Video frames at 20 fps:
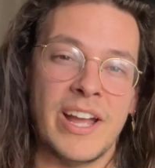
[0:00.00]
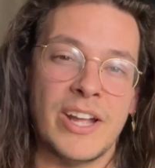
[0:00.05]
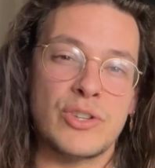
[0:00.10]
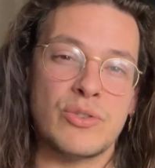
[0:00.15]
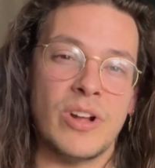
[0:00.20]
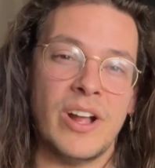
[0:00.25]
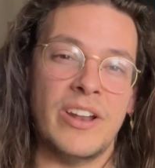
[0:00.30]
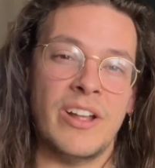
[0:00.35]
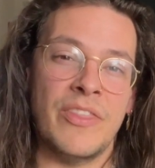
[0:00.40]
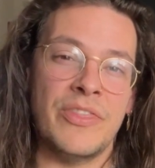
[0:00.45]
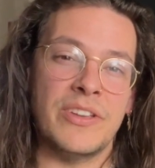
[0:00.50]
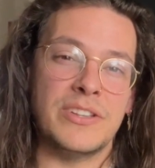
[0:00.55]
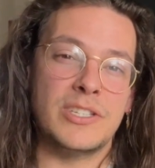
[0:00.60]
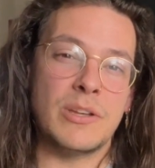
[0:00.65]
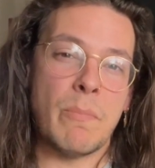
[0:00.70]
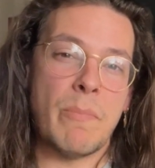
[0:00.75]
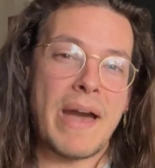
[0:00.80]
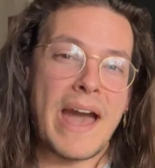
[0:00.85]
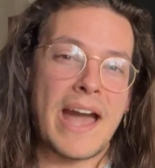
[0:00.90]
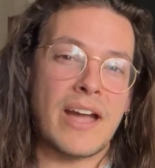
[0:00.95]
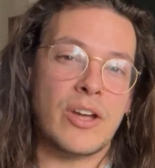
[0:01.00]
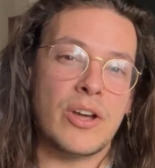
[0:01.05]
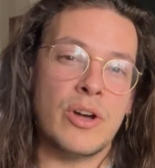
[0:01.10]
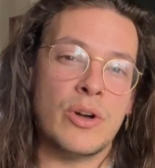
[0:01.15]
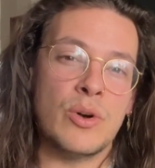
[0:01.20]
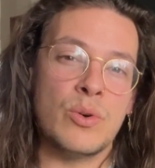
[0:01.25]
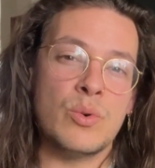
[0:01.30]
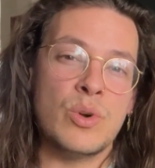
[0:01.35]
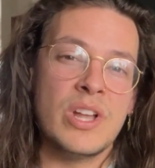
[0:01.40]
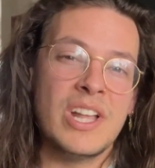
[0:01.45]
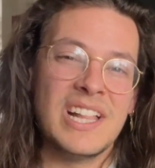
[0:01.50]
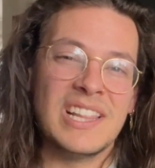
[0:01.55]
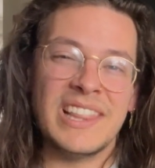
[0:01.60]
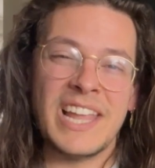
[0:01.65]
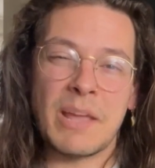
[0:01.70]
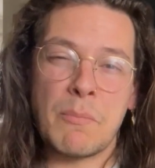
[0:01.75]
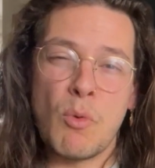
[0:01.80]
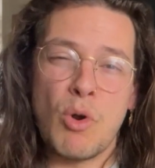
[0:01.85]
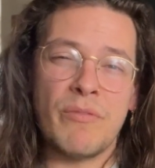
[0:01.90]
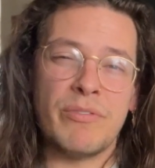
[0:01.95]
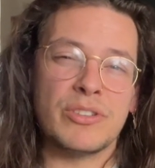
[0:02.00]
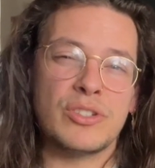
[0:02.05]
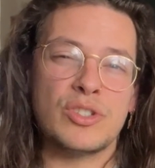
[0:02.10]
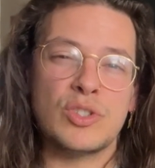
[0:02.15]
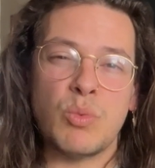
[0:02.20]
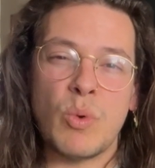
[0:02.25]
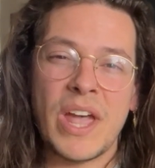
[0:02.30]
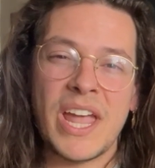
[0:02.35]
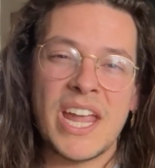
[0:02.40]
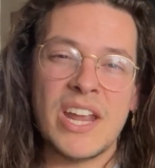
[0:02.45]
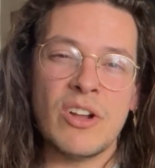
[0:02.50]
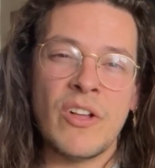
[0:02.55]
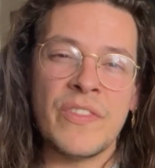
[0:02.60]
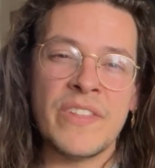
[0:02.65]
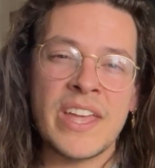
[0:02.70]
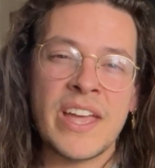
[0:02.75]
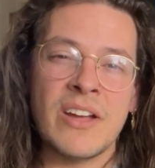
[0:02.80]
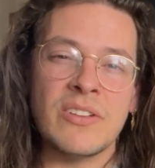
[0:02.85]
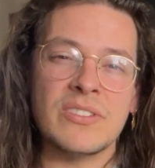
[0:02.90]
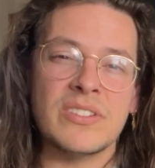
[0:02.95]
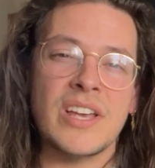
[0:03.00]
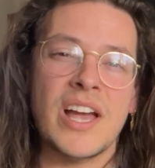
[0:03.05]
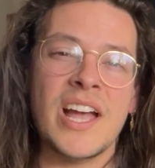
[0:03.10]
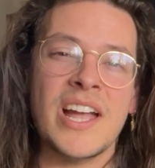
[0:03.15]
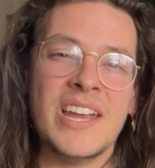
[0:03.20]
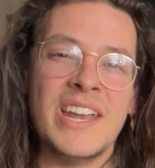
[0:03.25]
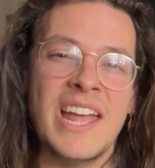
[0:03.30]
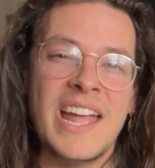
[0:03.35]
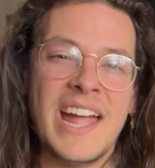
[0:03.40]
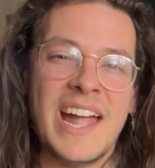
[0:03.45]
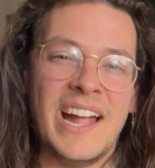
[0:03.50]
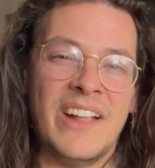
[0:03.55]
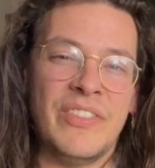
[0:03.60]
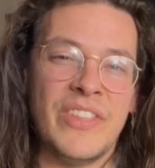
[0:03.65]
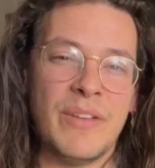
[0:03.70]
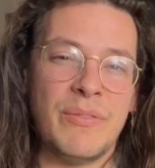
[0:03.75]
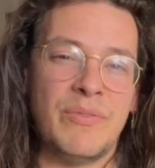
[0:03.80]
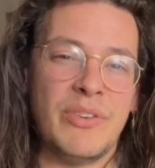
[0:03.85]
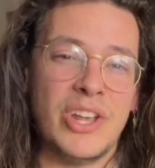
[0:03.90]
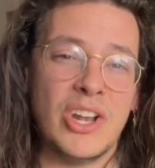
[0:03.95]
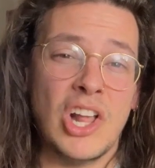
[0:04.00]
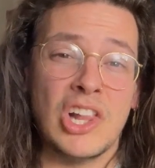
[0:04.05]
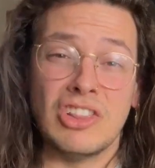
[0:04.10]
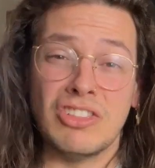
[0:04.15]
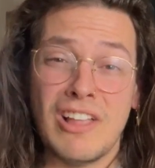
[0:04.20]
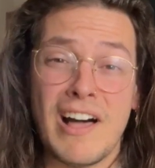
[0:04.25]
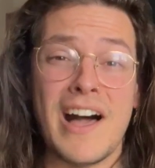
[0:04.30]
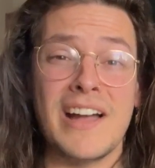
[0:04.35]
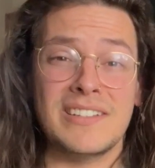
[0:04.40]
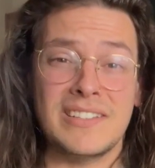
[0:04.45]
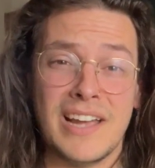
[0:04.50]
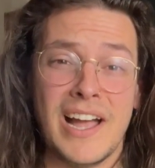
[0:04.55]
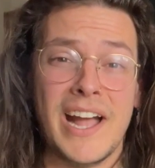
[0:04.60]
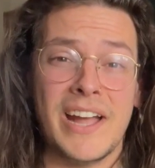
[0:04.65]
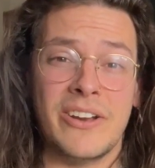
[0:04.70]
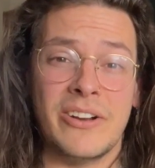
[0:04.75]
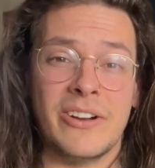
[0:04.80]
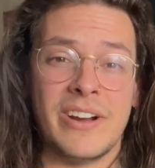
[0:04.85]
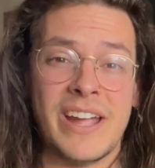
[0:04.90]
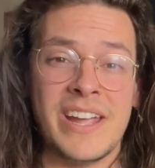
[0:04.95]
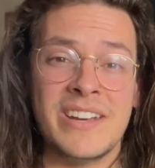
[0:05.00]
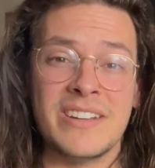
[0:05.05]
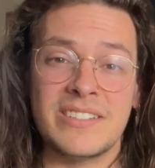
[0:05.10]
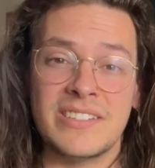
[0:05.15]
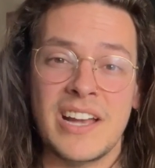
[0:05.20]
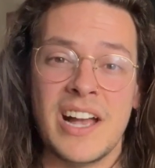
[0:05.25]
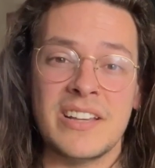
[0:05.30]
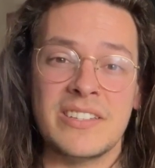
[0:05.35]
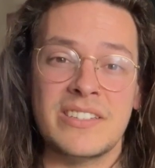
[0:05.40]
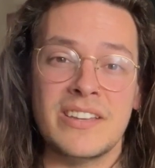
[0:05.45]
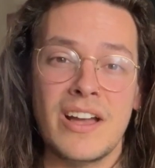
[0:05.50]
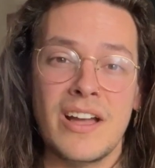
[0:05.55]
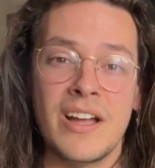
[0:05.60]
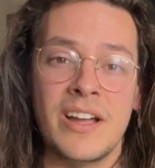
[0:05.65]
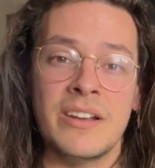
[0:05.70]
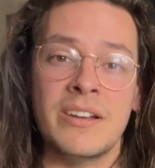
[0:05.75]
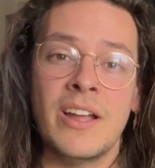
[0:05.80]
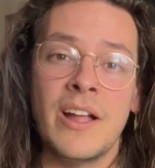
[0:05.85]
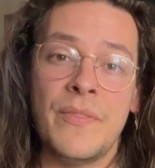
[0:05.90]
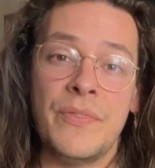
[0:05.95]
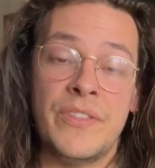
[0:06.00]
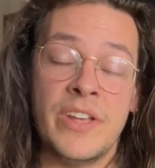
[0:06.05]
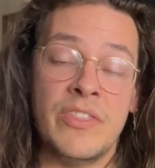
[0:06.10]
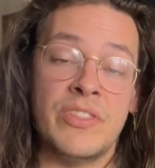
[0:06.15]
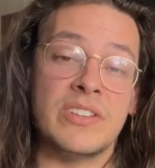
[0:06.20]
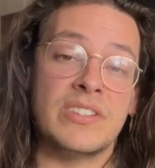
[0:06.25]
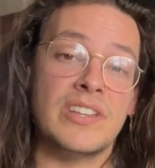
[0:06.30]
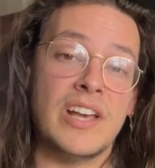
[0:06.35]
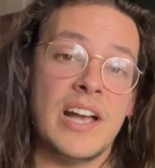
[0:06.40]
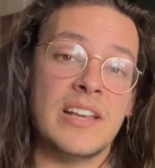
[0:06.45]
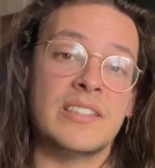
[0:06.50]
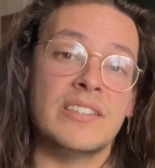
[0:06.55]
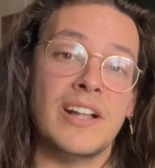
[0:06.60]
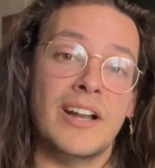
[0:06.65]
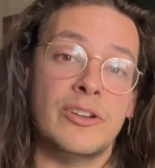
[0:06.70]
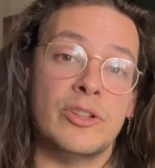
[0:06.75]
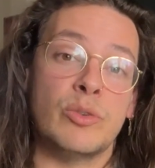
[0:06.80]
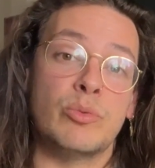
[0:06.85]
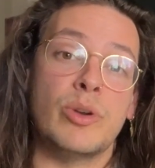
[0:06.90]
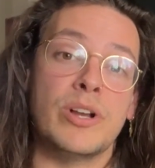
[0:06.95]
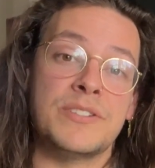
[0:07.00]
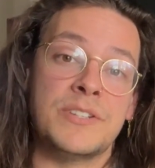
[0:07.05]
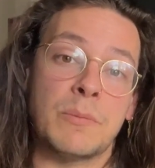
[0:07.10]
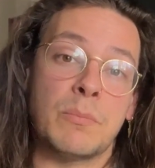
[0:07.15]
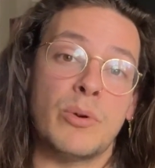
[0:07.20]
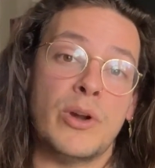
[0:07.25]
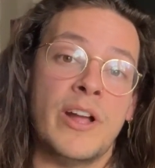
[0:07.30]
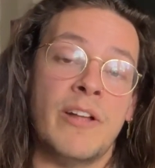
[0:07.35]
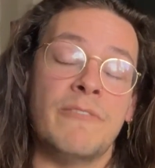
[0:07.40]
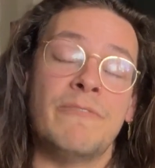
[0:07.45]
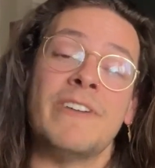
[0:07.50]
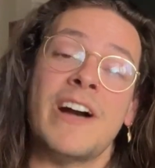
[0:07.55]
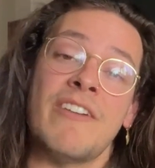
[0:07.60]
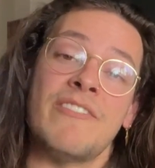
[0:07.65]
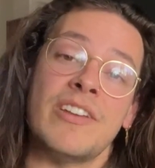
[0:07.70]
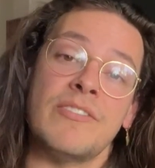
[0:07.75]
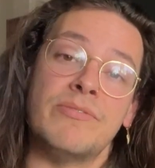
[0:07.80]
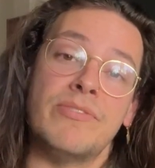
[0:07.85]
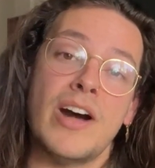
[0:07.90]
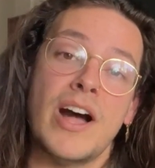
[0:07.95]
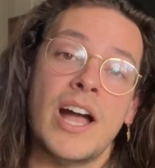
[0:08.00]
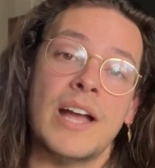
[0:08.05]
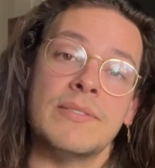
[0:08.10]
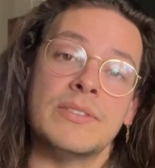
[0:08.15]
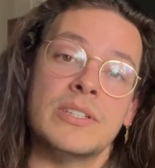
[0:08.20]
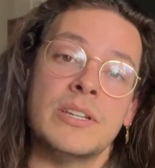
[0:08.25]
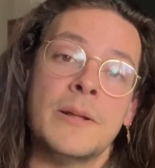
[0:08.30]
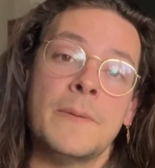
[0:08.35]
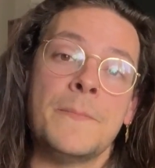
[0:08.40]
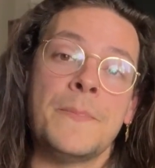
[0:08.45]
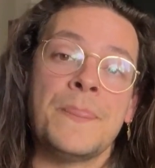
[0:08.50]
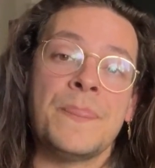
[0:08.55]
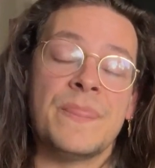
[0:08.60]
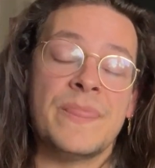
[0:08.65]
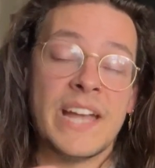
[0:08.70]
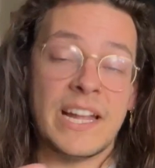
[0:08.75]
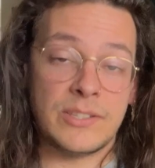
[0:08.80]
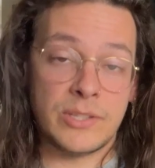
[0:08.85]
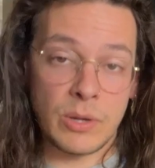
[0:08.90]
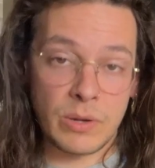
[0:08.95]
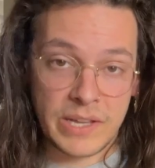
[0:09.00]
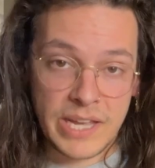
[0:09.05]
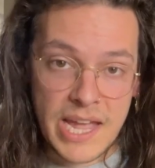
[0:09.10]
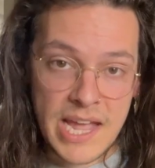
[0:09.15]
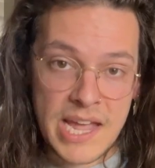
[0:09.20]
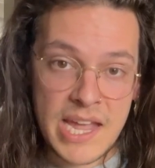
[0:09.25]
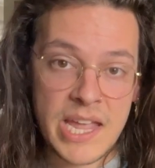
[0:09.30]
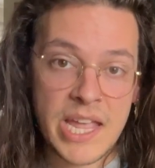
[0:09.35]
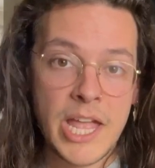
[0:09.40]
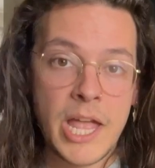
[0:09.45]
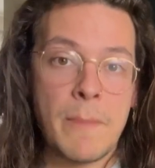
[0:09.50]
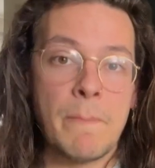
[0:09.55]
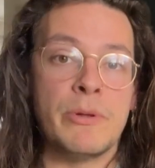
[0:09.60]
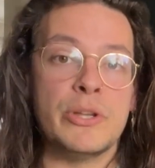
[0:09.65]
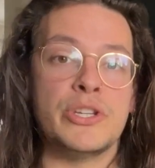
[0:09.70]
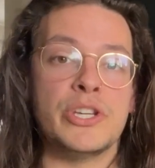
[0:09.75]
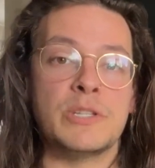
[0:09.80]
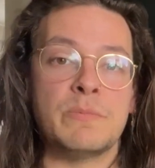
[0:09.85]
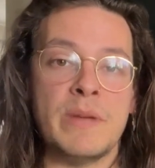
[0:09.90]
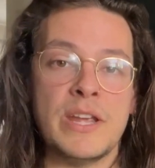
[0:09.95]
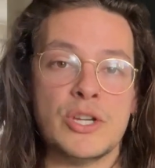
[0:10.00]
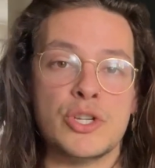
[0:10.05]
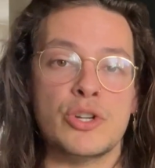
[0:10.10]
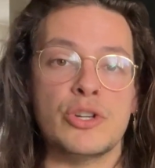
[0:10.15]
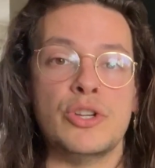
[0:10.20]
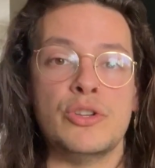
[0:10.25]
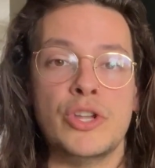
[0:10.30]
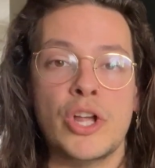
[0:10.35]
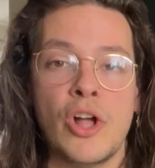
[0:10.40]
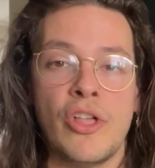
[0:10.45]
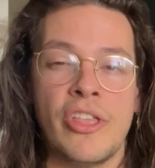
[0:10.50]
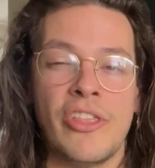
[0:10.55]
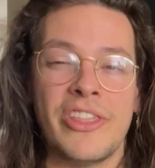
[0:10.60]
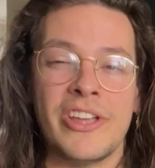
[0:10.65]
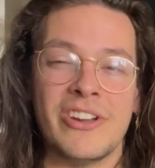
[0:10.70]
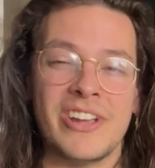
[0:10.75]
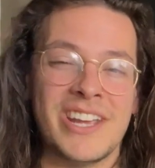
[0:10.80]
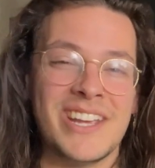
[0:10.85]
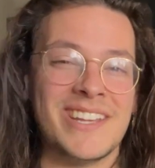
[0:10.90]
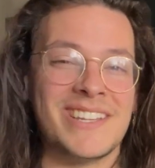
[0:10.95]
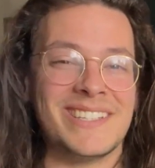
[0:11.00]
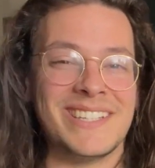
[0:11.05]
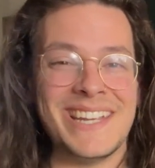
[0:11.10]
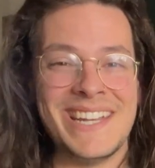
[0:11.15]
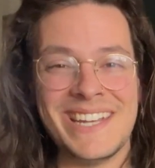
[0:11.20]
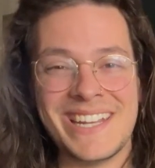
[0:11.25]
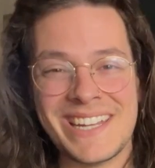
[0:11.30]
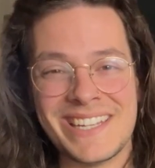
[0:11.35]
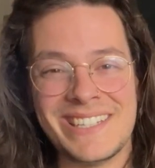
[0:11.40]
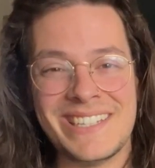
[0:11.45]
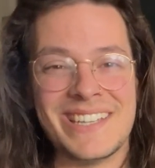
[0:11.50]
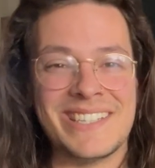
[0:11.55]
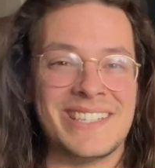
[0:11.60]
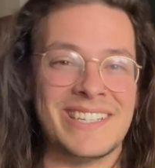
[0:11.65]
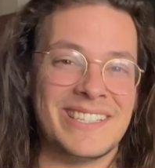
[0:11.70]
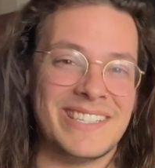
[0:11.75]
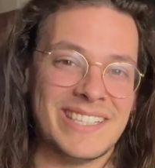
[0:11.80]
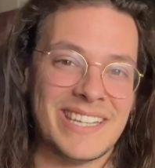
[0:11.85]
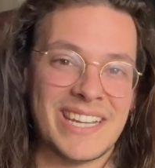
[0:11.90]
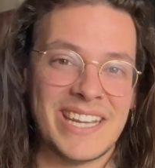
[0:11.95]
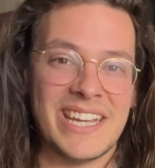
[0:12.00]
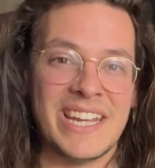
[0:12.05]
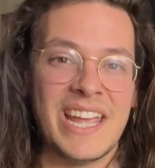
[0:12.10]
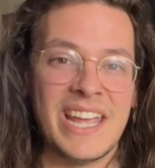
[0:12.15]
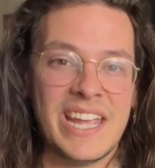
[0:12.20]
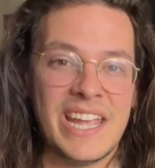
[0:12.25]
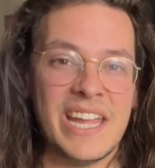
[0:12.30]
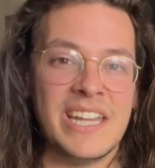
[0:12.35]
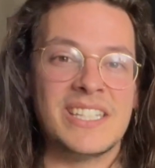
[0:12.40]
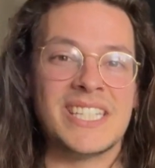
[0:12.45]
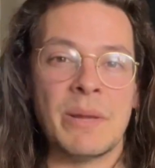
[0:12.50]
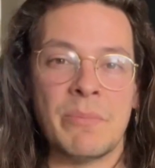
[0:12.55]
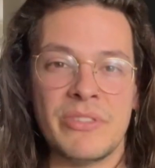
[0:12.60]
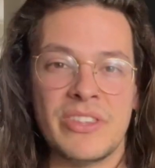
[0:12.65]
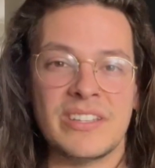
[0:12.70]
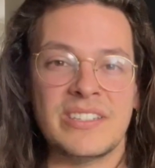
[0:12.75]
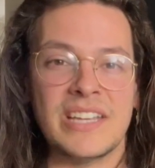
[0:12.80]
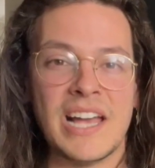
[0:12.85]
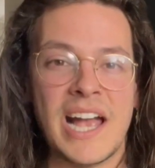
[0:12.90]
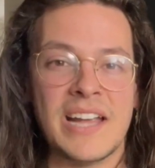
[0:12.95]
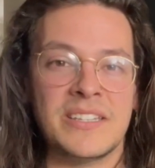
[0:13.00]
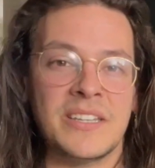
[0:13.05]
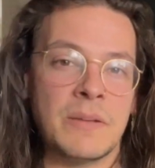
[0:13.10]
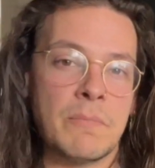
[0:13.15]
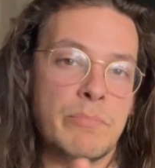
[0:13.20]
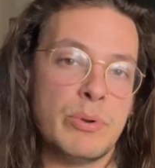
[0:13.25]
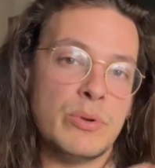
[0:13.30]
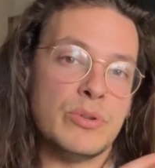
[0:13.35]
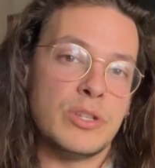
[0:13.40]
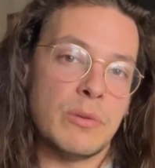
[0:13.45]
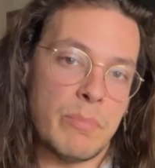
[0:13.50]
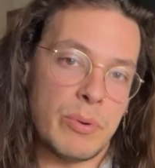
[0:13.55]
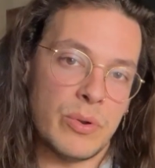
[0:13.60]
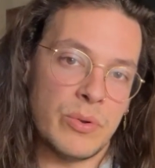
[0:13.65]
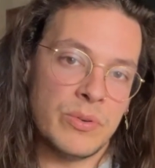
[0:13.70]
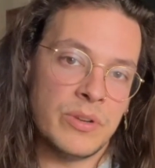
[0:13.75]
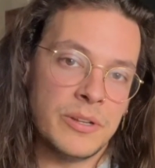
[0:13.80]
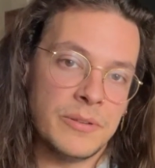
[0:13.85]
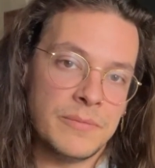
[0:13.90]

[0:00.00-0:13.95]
I tried on the tobacco, like more of a suede on the outside, and they fit a lot tighter in a size 9 than the size 9 in the rustic brown 585s. That's okay, but just make sure you know that there is inconsistency in some of the sizing boot to boot.